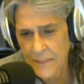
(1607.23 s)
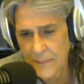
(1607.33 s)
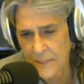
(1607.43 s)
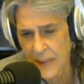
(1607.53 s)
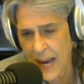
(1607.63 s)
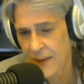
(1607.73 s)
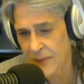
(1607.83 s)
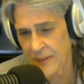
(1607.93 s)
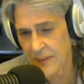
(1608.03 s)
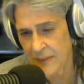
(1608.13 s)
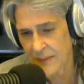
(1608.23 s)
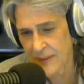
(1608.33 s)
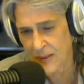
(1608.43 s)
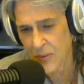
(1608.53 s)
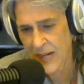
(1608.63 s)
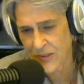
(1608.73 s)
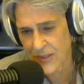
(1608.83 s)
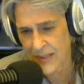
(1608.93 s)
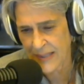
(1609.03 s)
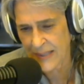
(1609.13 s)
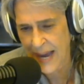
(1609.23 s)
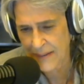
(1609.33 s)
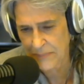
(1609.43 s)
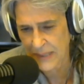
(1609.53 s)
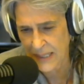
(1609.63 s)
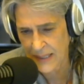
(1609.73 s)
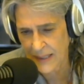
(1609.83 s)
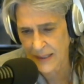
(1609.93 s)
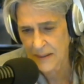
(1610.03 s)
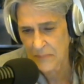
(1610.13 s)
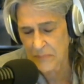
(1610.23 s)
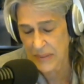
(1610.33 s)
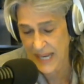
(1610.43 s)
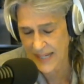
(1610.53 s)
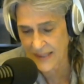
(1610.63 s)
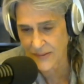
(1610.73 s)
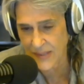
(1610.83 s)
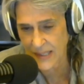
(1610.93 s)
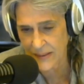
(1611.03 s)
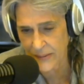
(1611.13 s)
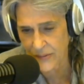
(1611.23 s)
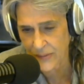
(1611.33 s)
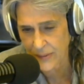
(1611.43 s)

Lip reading: Now, the question that meeting begs is,